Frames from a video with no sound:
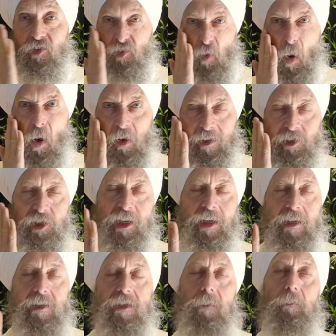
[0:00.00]
Strong
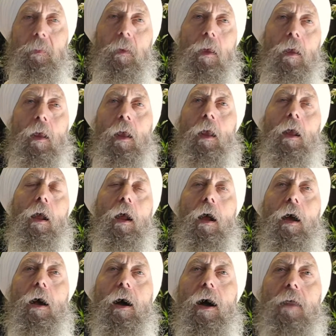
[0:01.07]
cheeks.
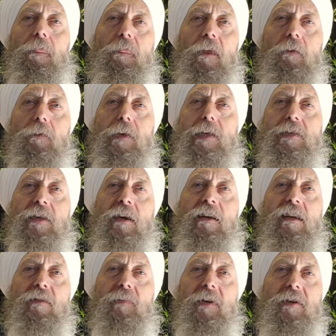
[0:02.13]
I think what he's
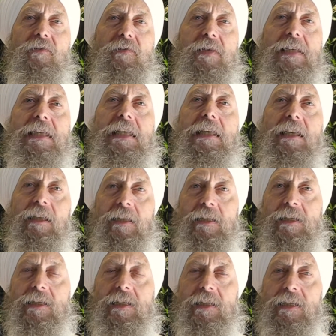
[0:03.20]
talking about is
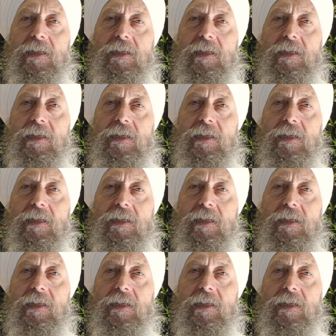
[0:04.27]
resilience.